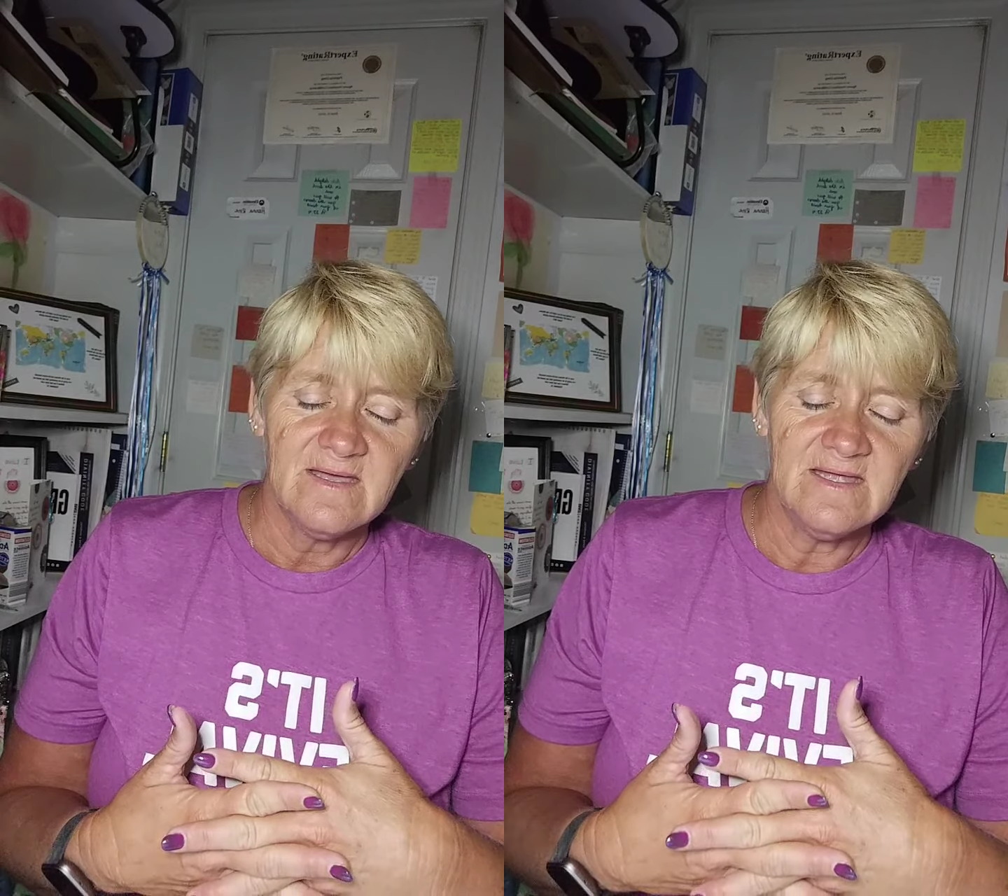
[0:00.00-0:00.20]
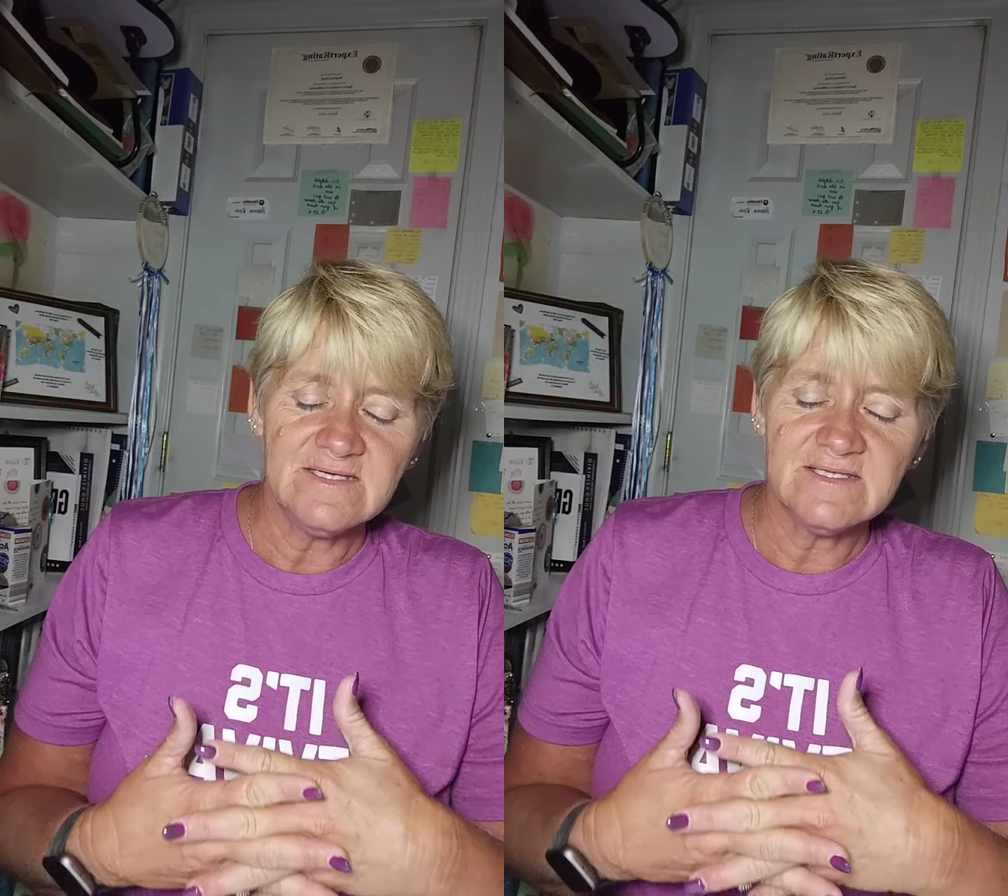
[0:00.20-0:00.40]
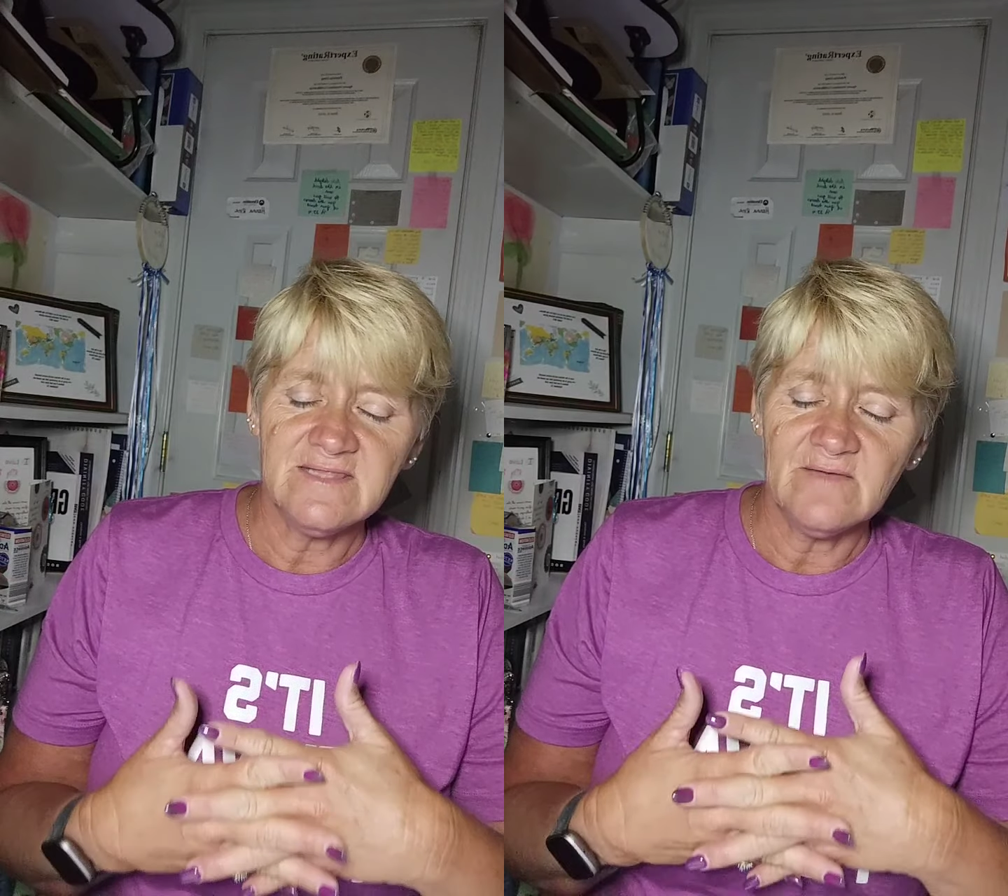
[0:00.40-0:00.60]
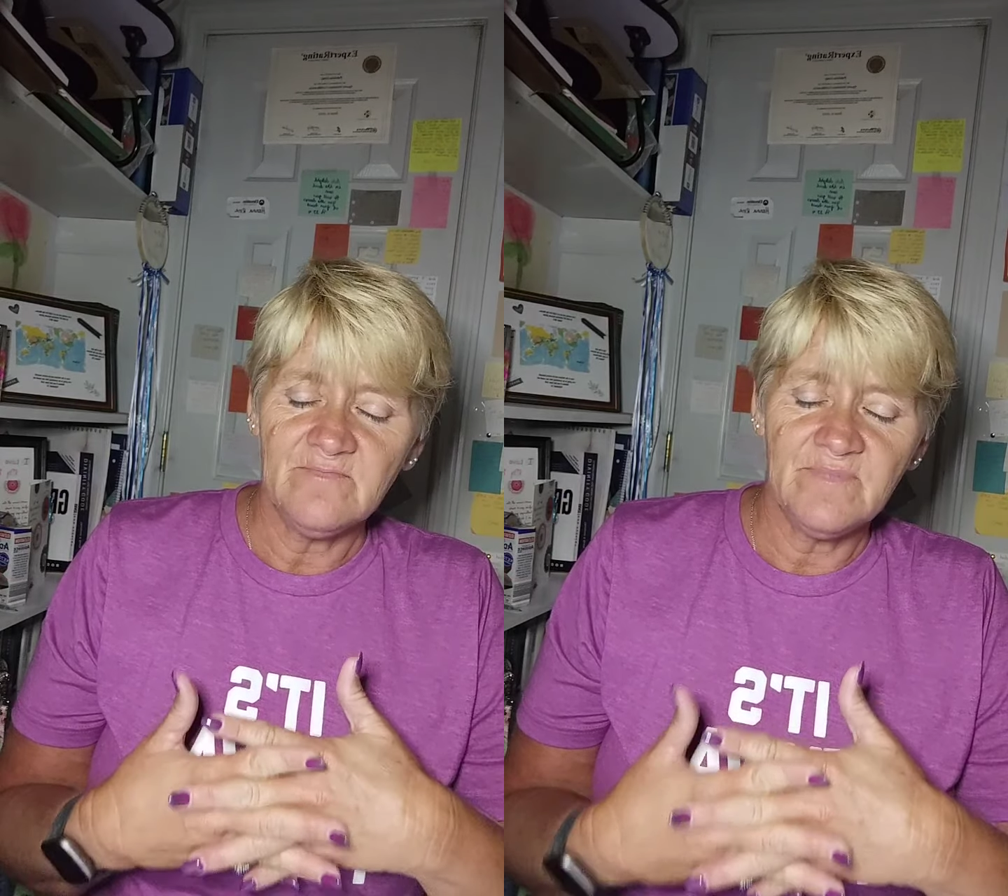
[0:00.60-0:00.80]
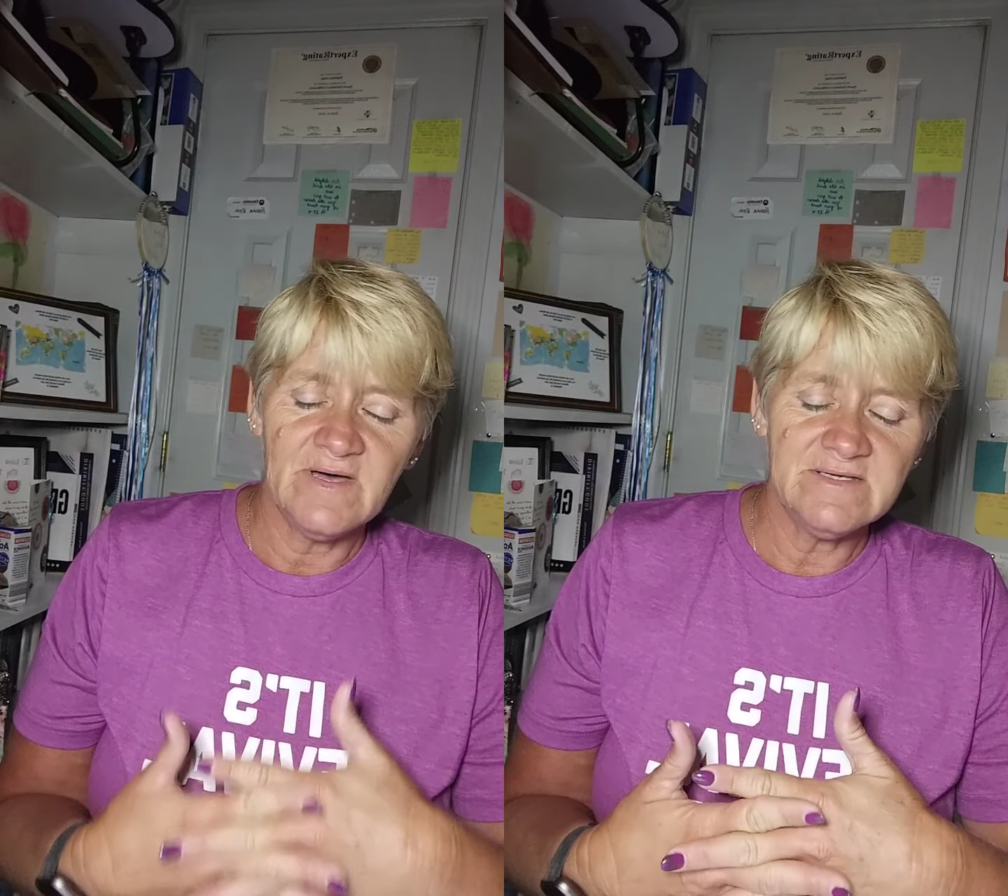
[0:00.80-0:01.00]
in the
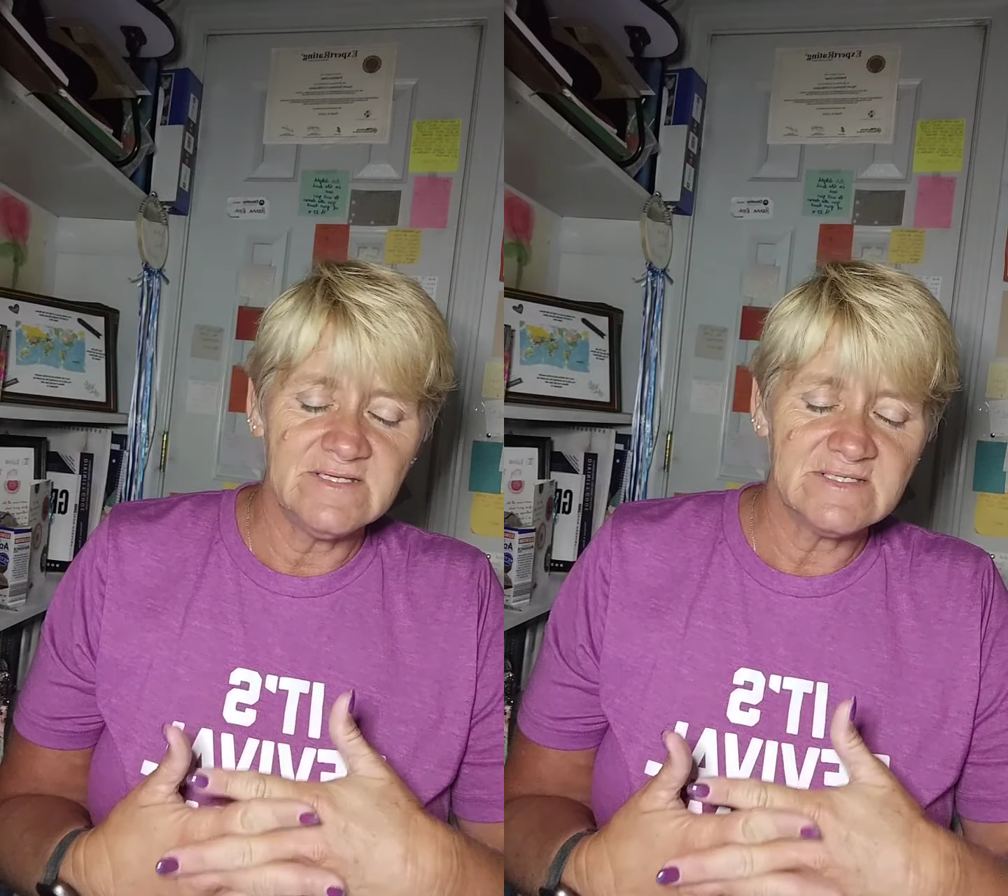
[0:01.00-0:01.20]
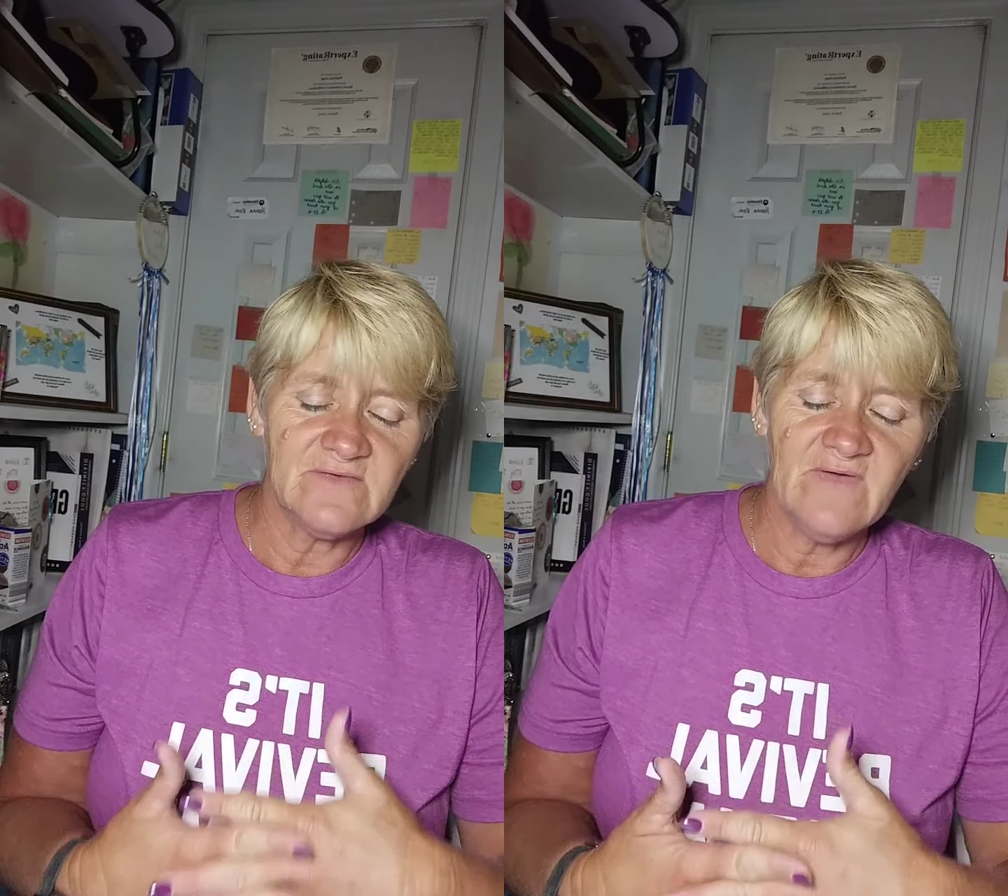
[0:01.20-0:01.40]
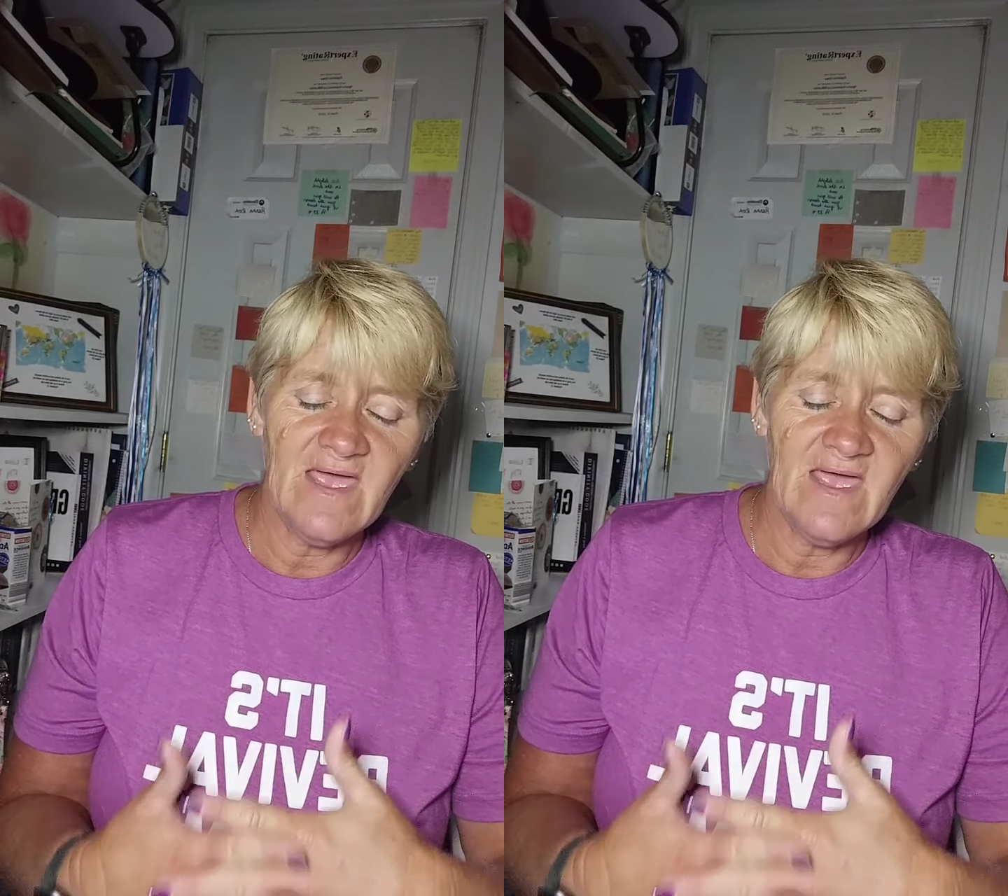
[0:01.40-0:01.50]
abundance of